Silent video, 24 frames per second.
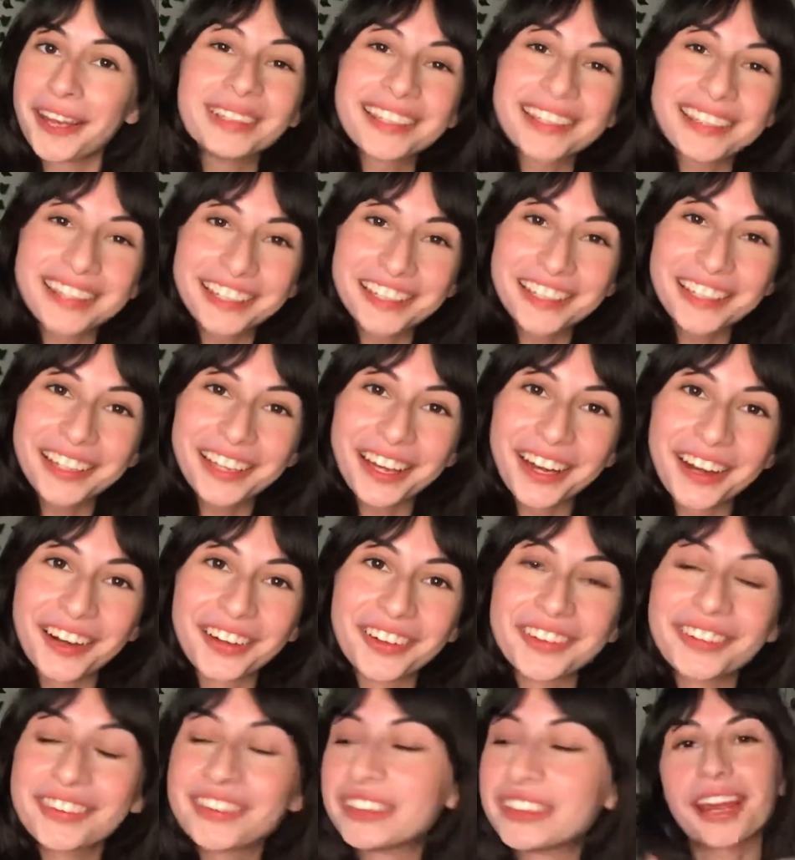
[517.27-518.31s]
But there you
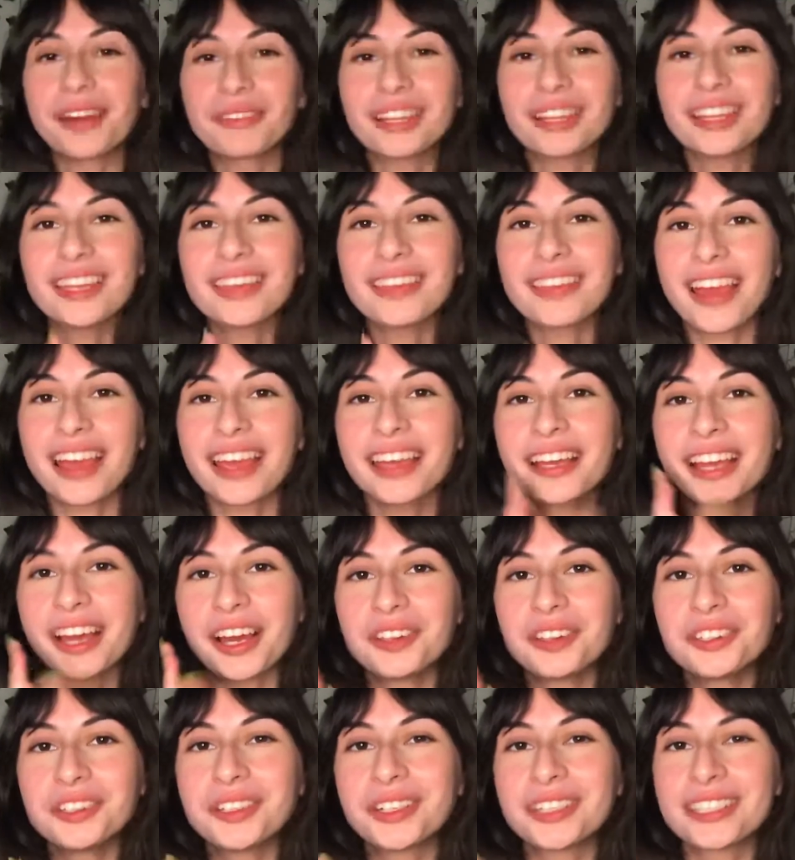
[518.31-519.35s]
go. I really like how
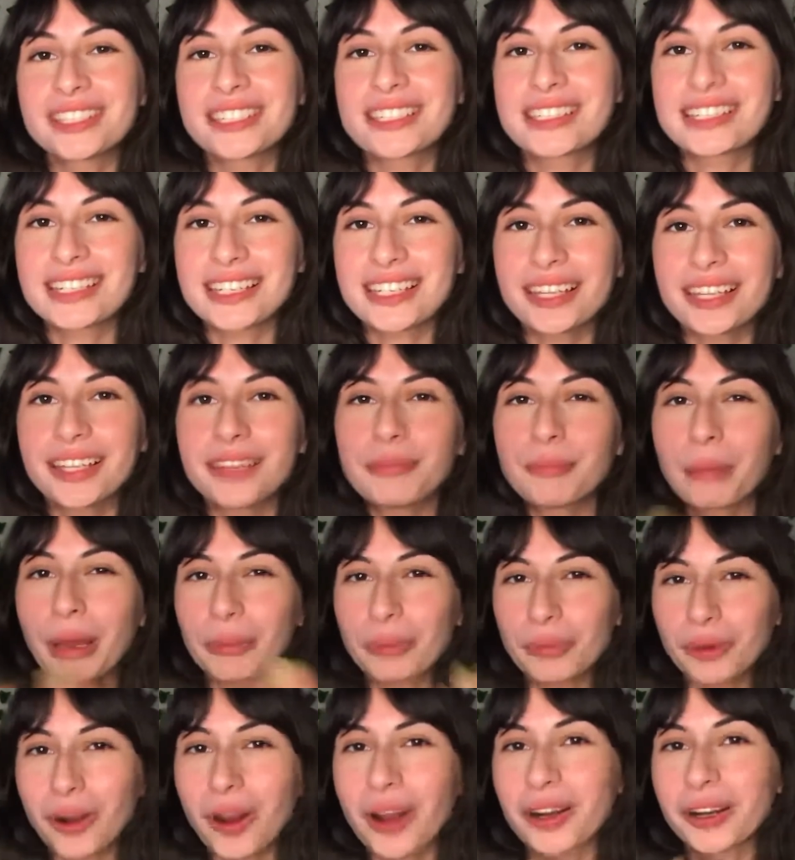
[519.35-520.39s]
you can see my
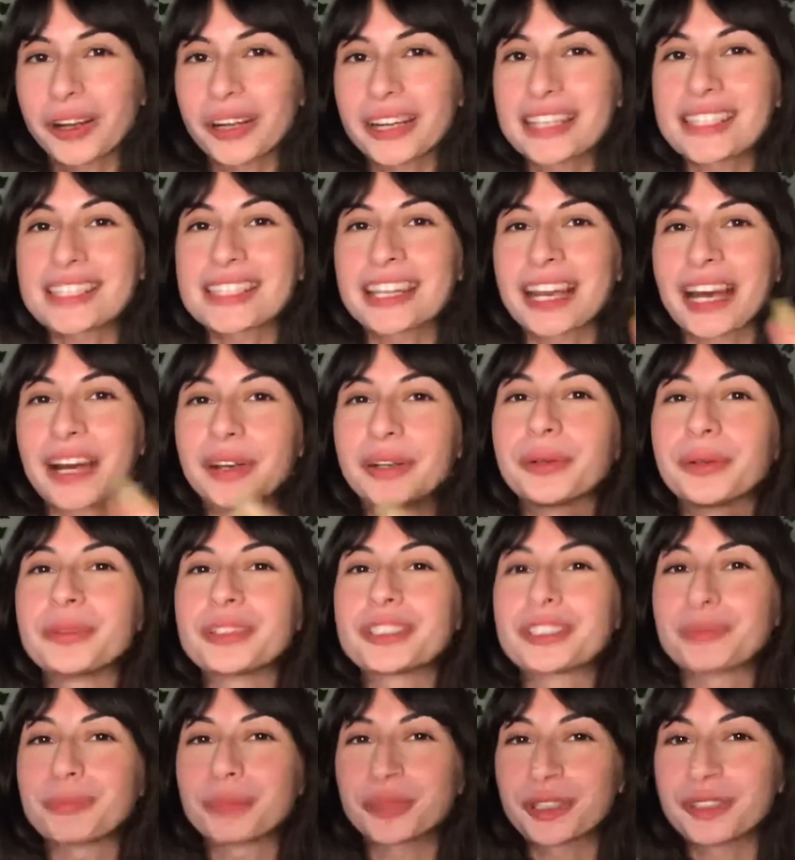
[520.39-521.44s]
progress and how I
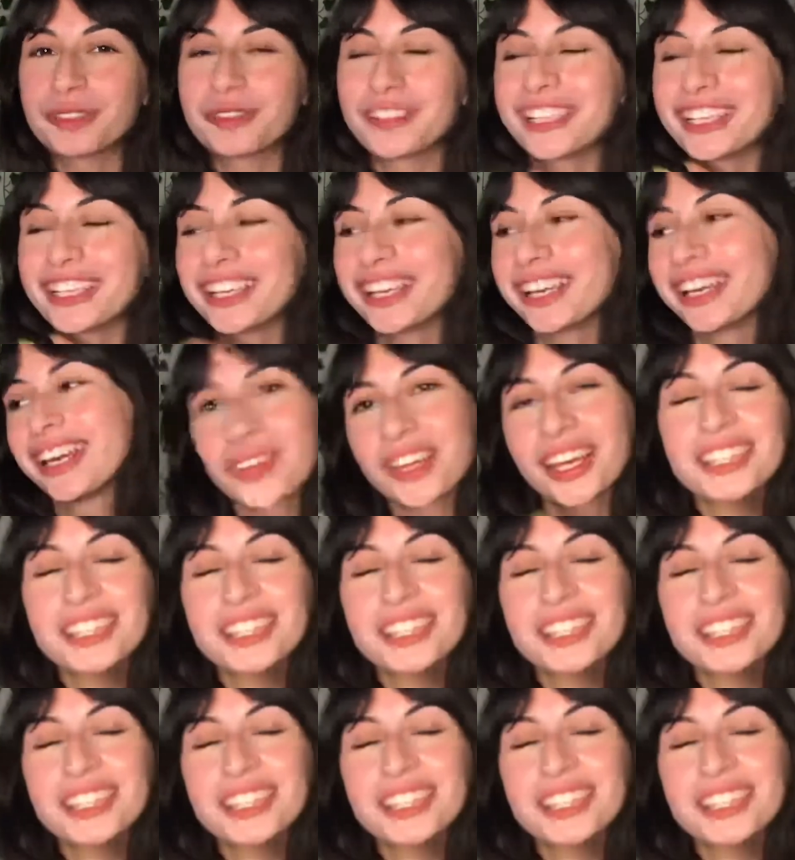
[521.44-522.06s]
was improving.